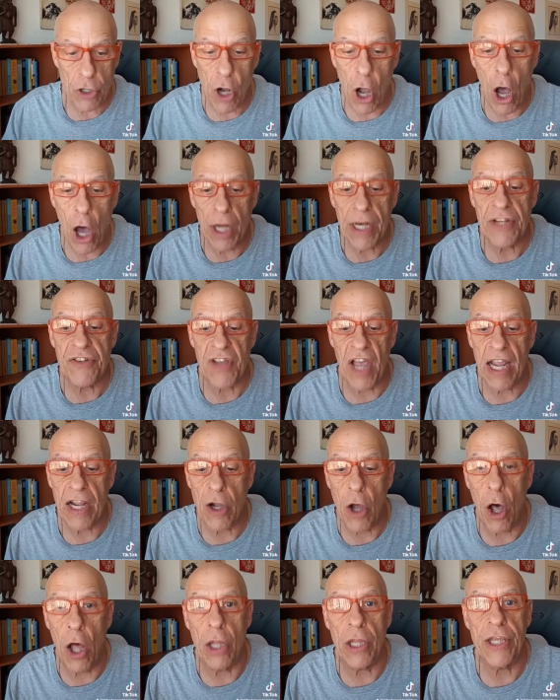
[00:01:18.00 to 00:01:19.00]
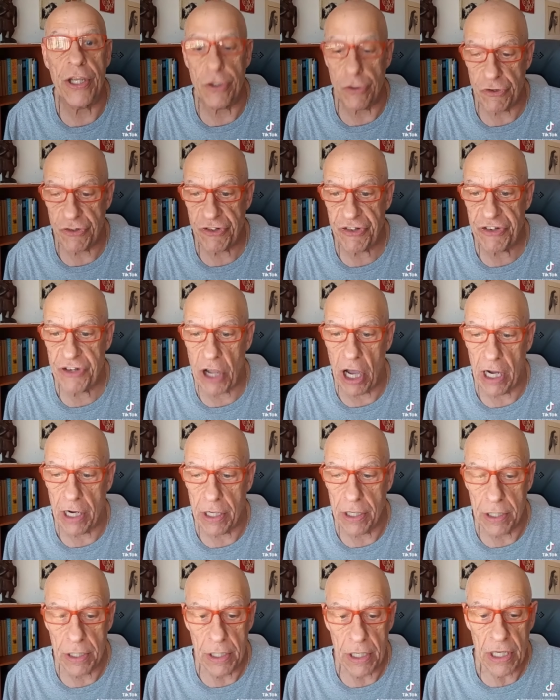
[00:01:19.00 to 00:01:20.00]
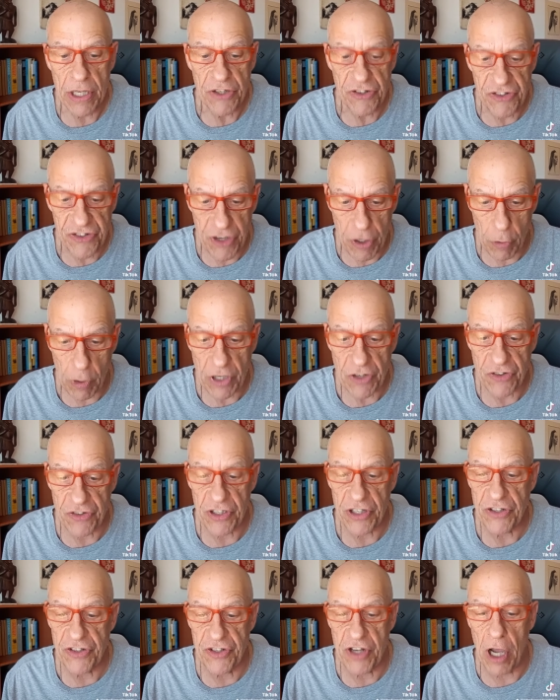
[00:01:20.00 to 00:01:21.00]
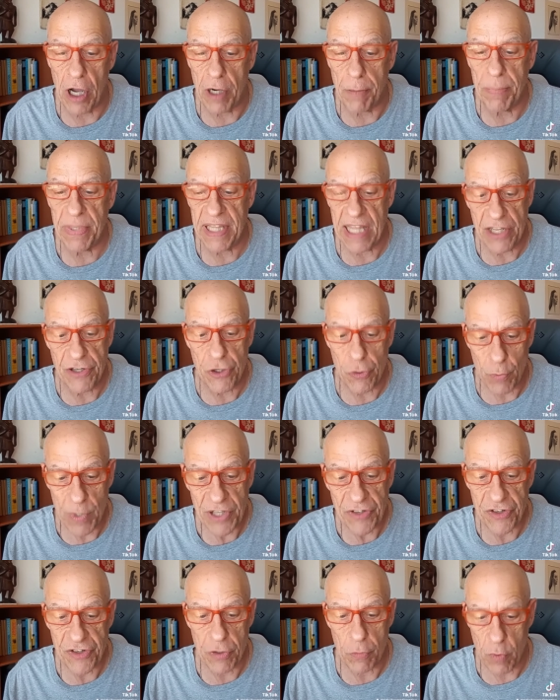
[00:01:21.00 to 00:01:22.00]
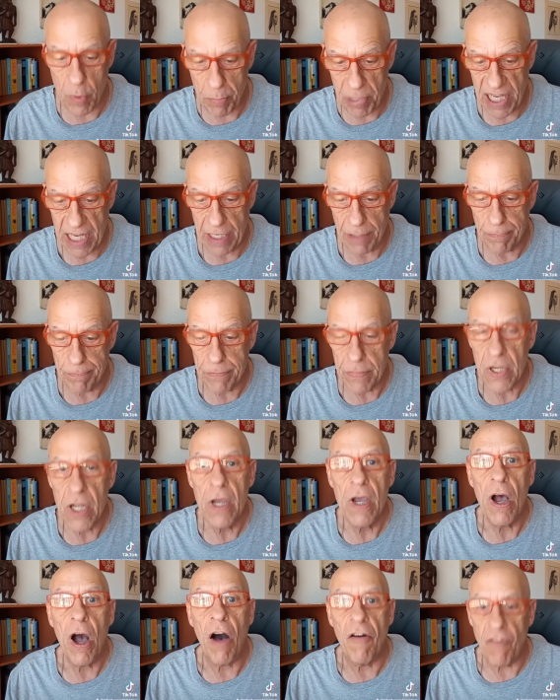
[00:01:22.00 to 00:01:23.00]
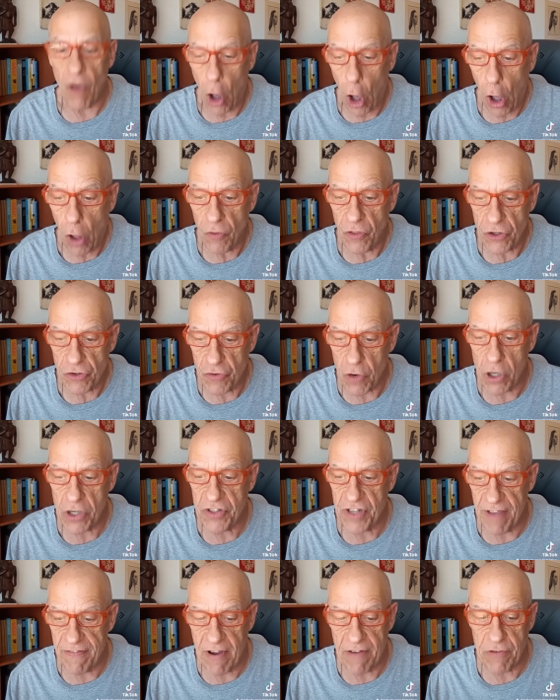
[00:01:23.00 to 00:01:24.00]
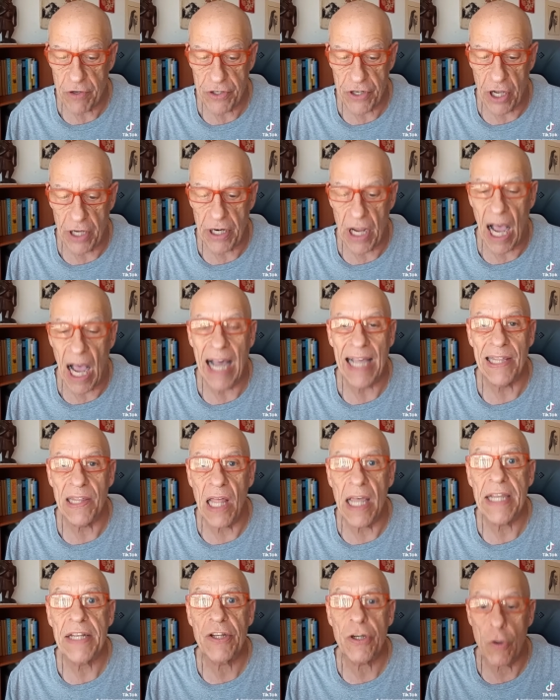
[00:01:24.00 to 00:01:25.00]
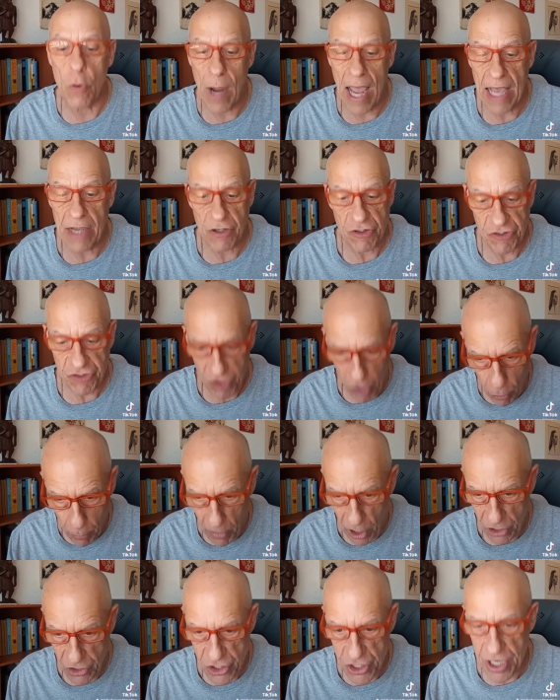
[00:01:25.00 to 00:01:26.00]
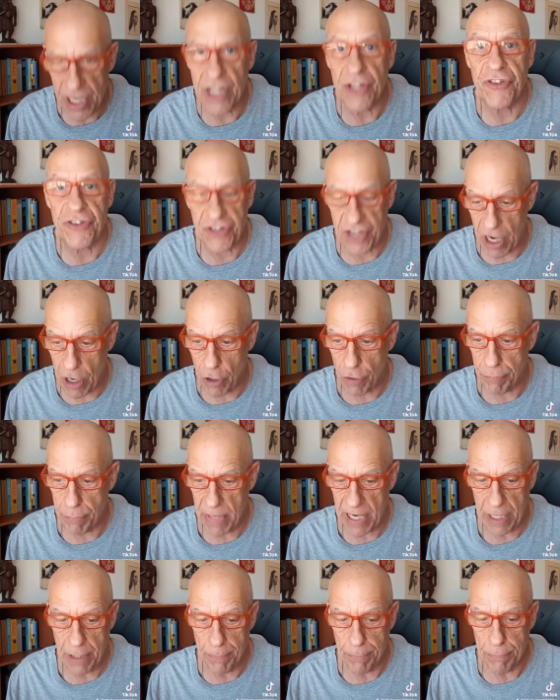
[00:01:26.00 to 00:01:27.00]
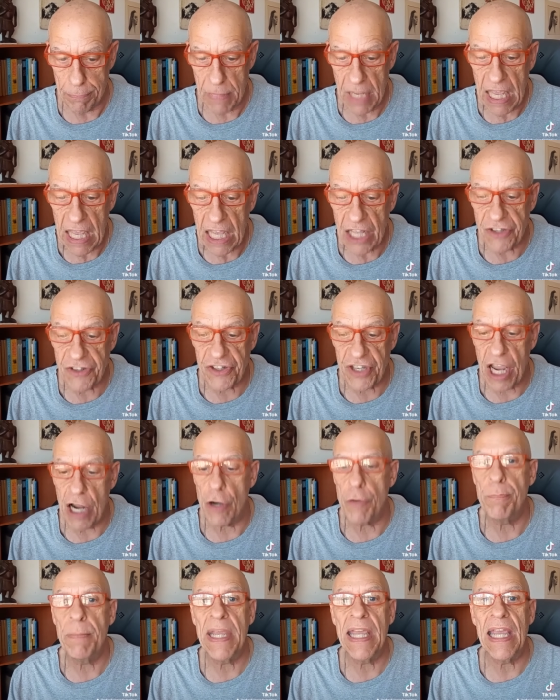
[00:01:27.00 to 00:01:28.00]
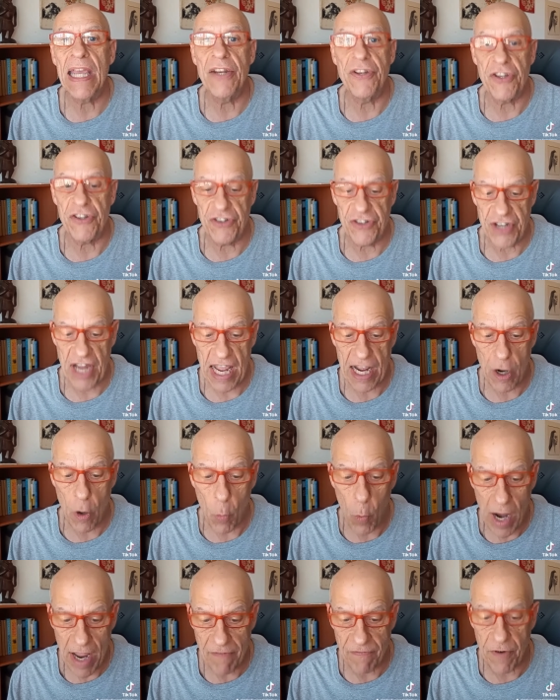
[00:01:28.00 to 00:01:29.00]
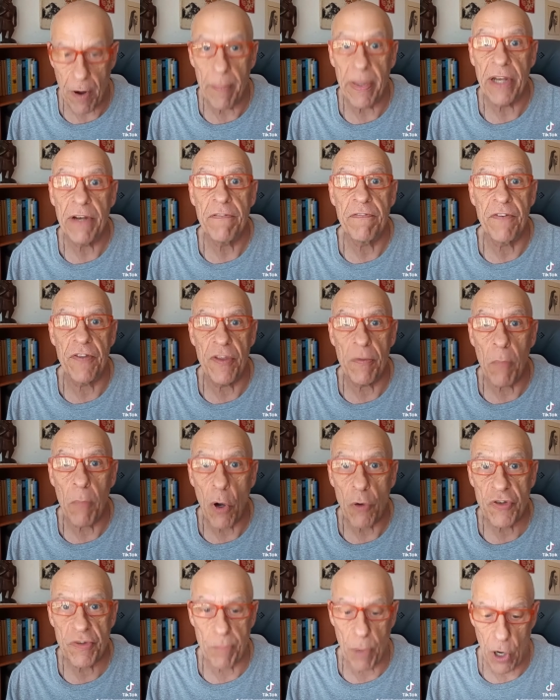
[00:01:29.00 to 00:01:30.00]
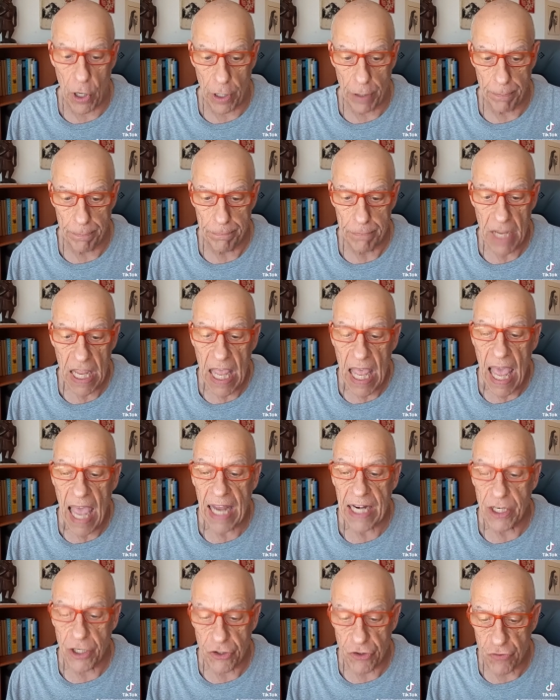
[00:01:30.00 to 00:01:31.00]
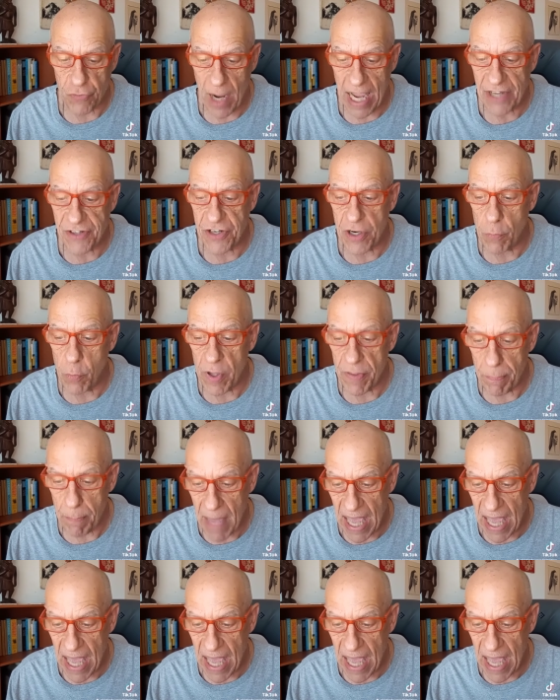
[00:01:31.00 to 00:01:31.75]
you're gone, as I call it, you're stuck, seriously stuck, but then you rinse and repeat. Of all the drugs I've ever done, I liked crack so much it scared me. It scared me into staying away from it for the most part. And contrasted with